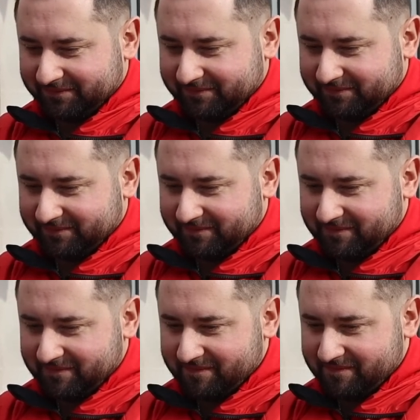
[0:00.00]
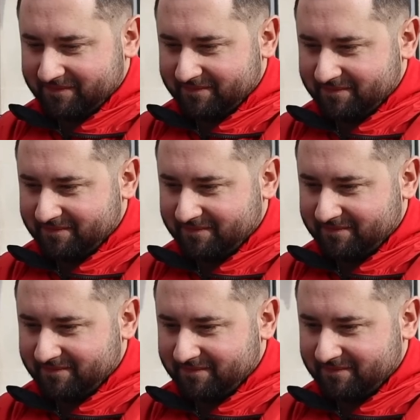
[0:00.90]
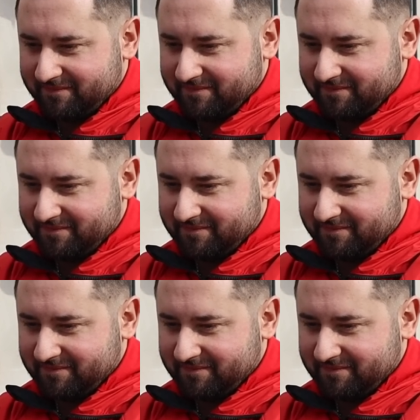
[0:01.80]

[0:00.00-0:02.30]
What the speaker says: The person shown says nothing.